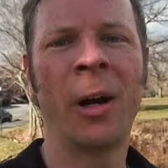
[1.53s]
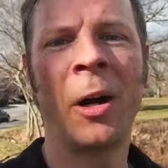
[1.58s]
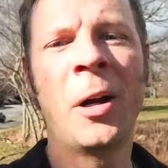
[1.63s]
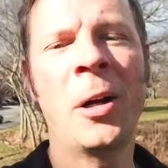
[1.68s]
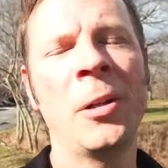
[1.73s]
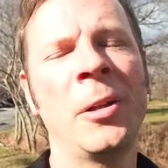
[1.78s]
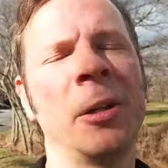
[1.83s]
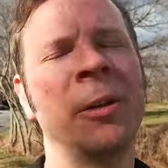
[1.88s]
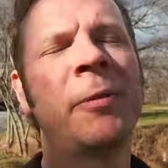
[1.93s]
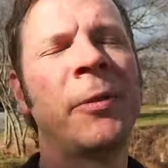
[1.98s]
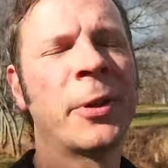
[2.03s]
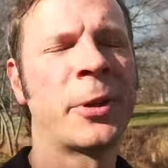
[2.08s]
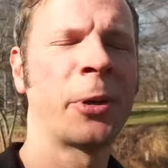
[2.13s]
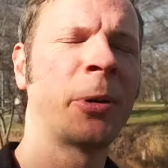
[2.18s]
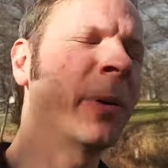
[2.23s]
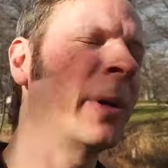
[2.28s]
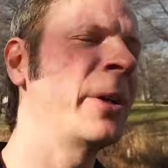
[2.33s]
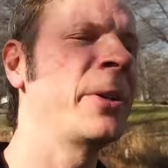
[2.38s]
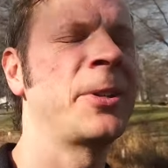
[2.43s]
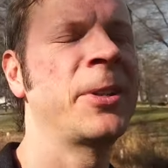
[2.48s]
all of the
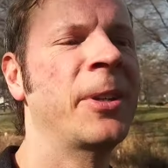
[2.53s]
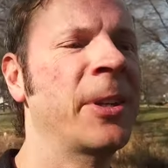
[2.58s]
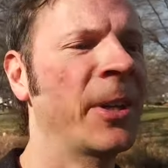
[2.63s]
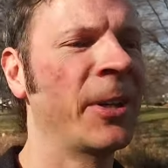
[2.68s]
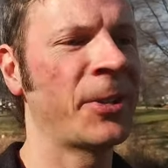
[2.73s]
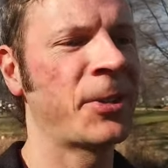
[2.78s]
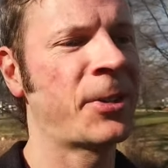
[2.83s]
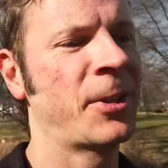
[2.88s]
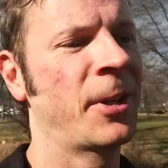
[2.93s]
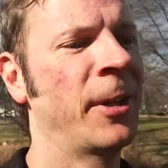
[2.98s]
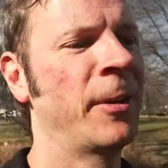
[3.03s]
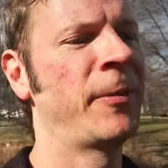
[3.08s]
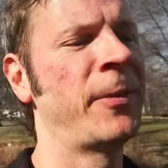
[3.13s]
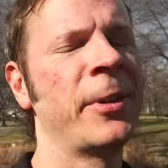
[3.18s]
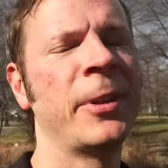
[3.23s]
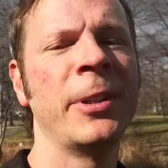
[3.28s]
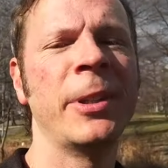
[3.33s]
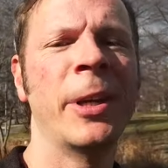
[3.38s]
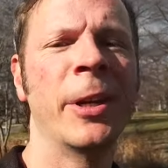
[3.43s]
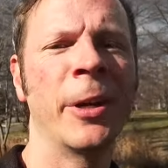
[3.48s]
craziness of
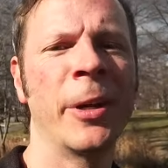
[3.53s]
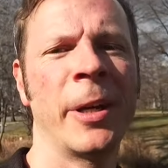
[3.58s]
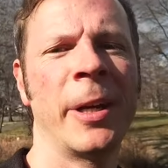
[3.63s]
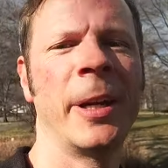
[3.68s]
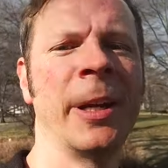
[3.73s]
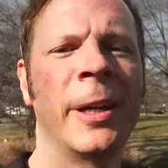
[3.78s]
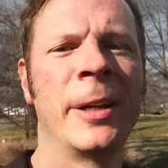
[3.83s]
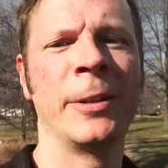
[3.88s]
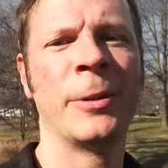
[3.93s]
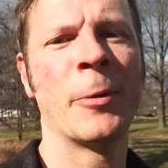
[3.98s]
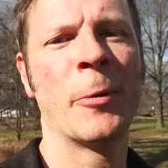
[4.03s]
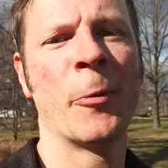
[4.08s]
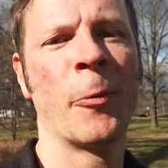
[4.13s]
the year-end